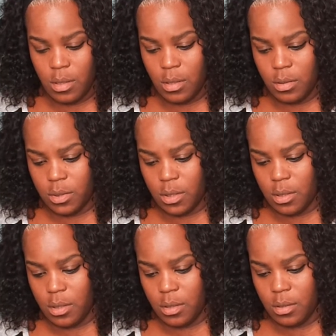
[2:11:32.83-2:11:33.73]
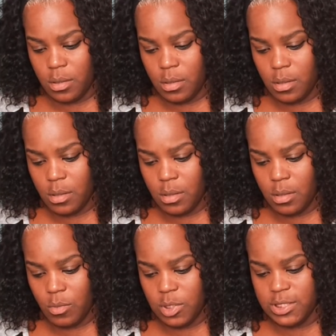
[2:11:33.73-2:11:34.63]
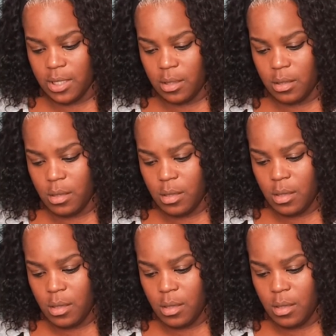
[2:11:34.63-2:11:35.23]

Hold on. 1 second.